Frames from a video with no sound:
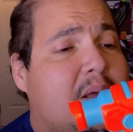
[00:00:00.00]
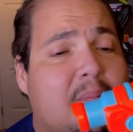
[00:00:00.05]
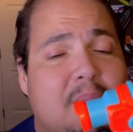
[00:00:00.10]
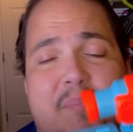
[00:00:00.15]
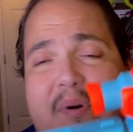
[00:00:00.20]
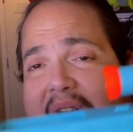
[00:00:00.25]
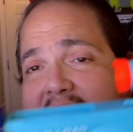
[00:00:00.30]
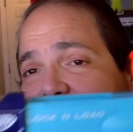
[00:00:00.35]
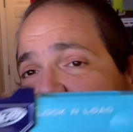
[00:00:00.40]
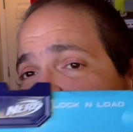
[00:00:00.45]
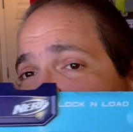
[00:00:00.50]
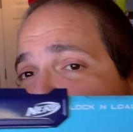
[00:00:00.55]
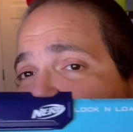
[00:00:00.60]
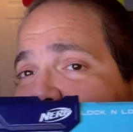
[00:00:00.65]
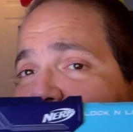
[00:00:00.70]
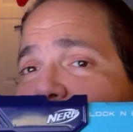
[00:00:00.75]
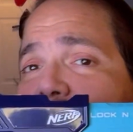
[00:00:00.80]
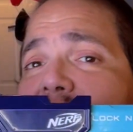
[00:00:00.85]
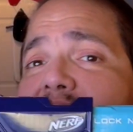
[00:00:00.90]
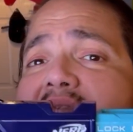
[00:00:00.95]
But
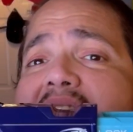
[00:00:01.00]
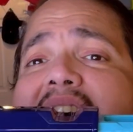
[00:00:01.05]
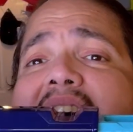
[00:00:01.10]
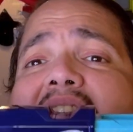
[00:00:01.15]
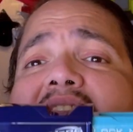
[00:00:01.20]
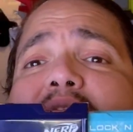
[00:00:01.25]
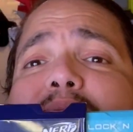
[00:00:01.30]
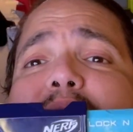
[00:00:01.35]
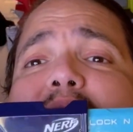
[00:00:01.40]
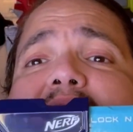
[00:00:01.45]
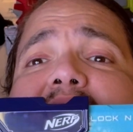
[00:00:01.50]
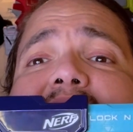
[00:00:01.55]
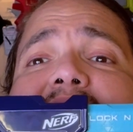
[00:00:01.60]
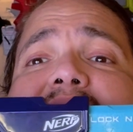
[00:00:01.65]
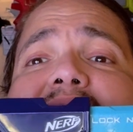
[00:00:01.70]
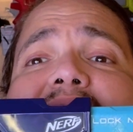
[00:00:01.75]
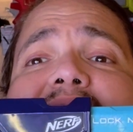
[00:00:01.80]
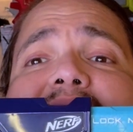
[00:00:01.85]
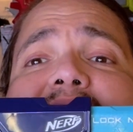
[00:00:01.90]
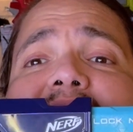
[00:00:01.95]
with all the attachments,
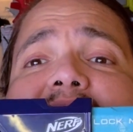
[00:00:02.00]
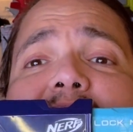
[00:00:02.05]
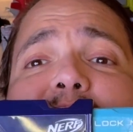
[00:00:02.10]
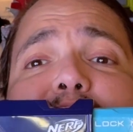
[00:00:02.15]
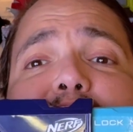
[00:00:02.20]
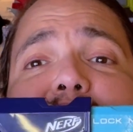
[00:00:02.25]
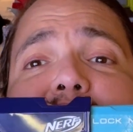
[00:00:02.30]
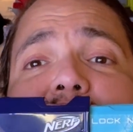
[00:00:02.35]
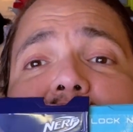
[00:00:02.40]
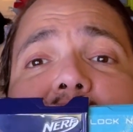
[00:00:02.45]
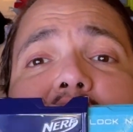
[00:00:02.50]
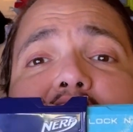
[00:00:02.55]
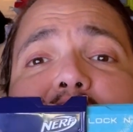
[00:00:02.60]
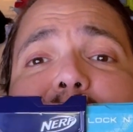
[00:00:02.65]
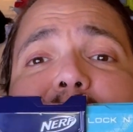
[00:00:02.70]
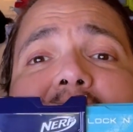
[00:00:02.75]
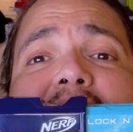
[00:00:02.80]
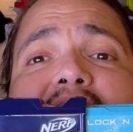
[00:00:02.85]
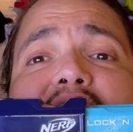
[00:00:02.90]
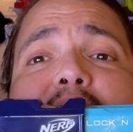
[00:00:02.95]
this is a pretty large
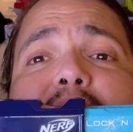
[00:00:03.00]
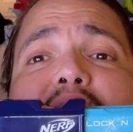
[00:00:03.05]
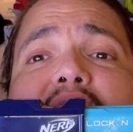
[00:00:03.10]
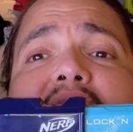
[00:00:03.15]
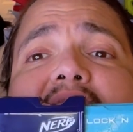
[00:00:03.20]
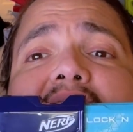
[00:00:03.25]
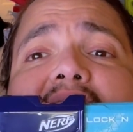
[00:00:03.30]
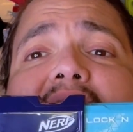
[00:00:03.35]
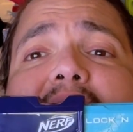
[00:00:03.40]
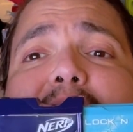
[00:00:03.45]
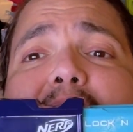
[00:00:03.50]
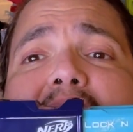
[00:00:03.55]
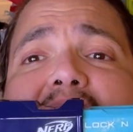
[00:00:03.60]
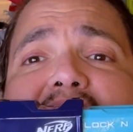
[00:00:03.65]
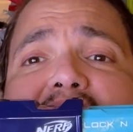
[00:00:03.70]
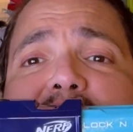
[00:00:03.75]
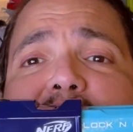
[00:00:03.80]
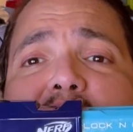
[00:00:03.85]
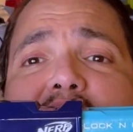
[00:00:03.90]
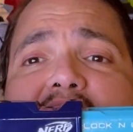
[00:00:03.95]
blaster. I'm trying to lean back
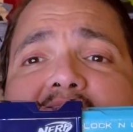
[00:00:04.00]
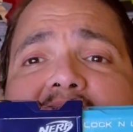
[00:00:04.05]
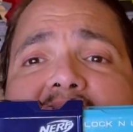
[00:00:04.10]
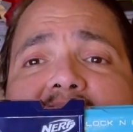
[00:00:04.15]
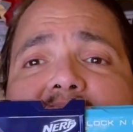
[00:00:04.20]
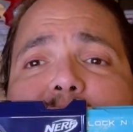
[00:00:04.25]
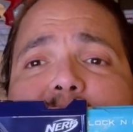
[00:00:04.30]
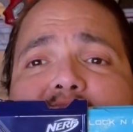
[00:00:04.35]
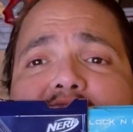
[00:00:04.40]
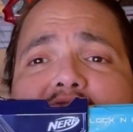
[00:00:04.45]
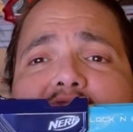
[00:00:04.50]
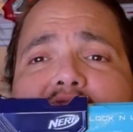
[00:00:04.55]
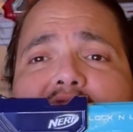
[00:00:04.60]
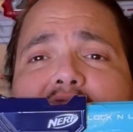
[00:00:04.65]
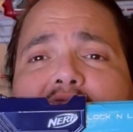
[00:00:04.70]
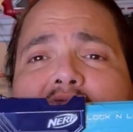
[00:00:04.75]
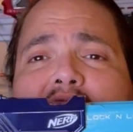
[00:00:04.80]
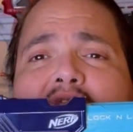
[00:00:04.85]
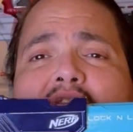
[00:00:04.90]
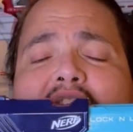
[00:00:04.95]
as far as I can in my
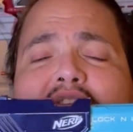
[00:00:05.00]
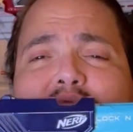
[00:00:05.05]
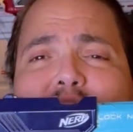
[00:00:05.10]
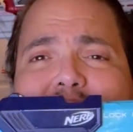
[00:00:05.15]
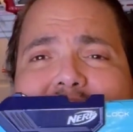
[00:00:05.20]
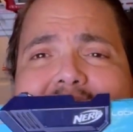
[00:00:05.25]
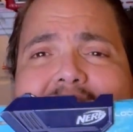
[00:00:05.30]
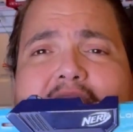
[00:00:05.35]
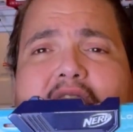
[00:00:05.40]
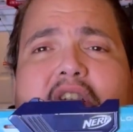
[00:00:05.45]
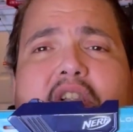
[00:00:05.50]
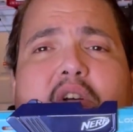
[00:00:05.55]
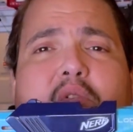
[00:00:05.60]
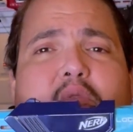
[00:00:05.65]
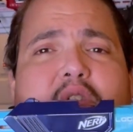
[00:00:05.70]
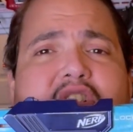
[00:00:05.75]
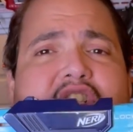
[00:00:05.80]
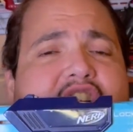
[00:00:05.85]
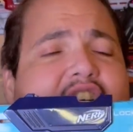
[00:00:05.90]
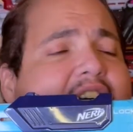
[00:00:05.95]
chair so we can get it all in
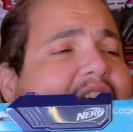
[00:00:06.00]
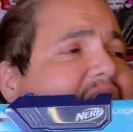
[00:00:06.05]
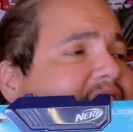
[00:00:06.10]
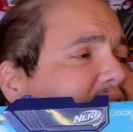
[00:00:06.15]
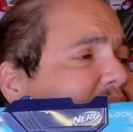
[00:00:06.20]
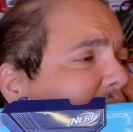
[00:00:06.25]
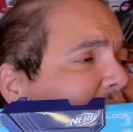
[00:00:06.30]
one shot.